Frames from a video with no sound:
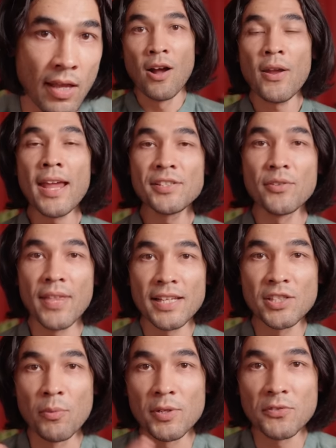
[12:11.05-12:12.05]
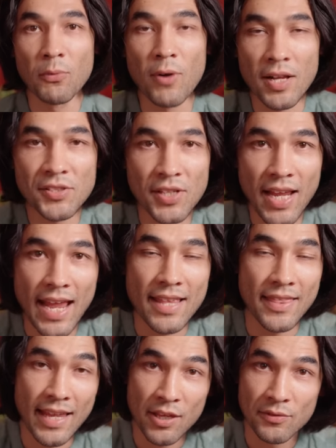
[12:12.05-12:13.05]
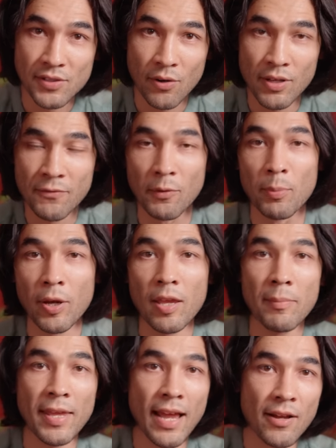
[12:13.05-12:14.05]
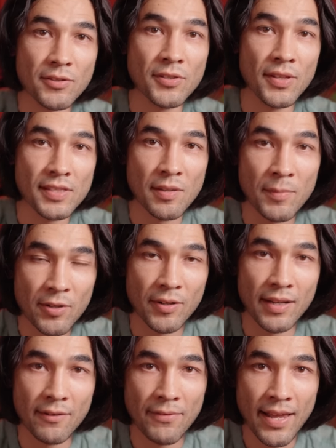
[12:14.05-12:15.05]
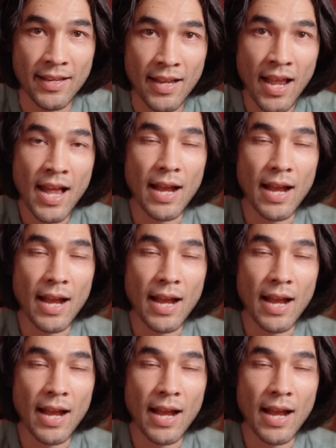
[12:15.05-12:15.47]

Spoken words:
Okay, so thanks so much for watching and thank you, Sony, for bringing me out to this community event.